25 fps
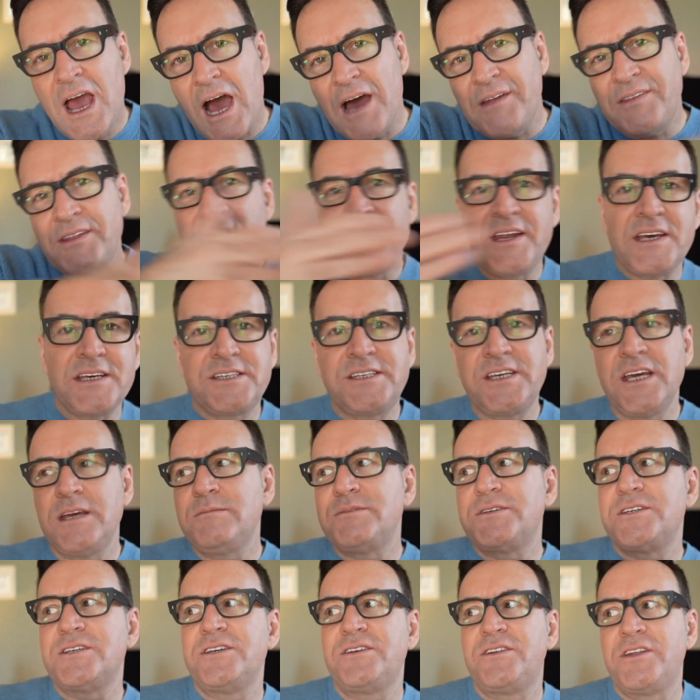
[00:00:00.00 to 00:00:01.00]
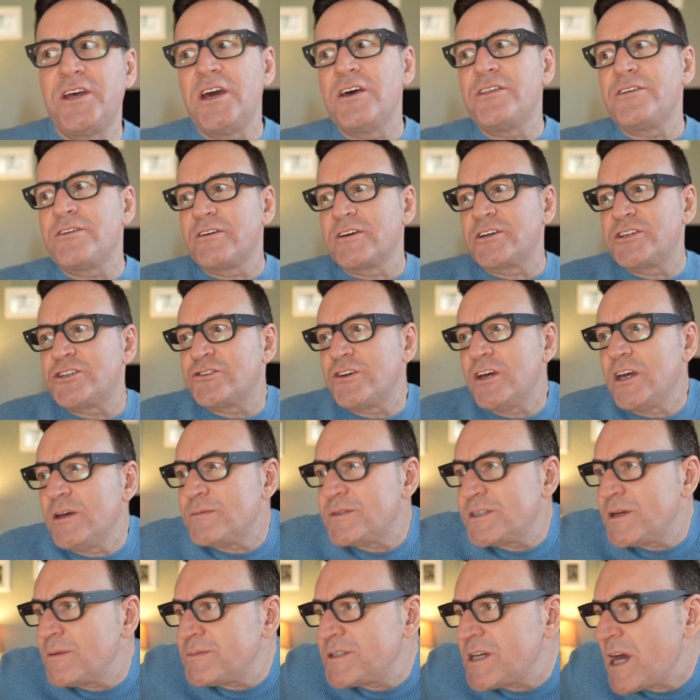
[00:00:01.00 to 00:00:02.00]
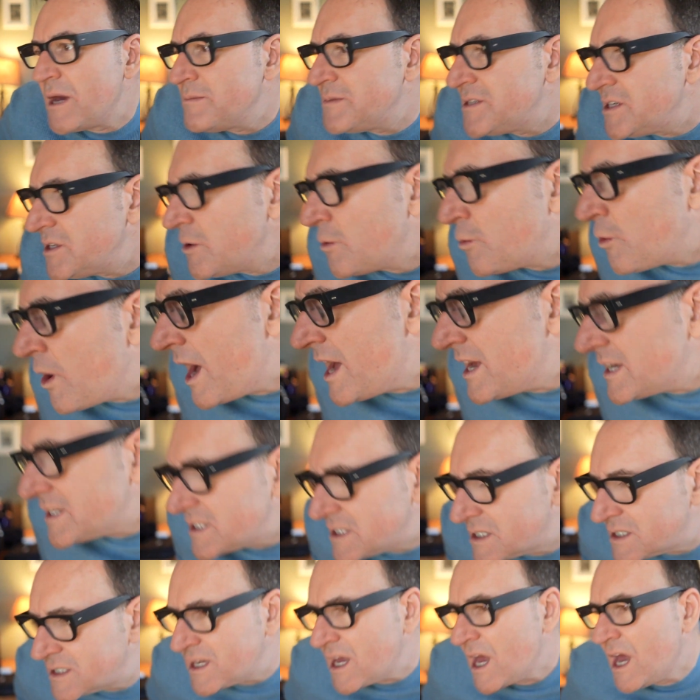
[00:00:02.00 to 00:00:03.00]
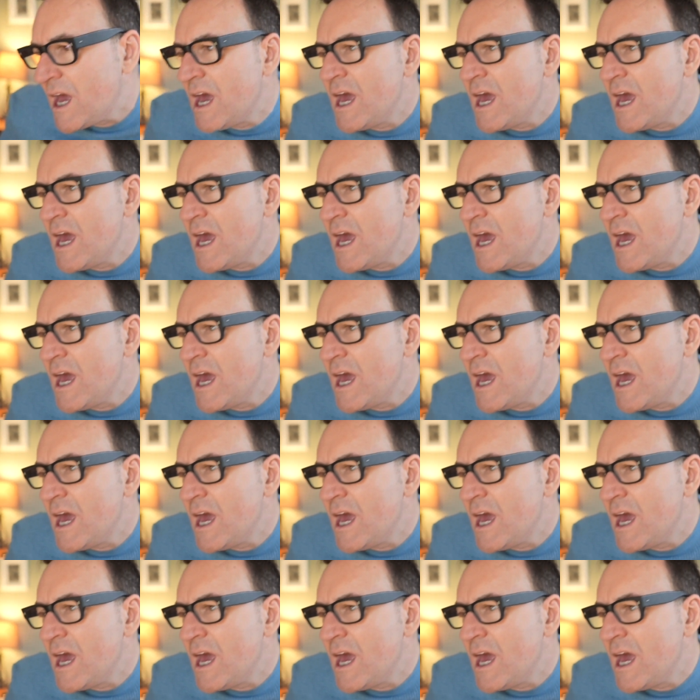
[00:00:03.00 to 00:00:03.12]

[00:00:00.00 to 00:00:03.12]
And then it seems the other extreme, sometimes in the West,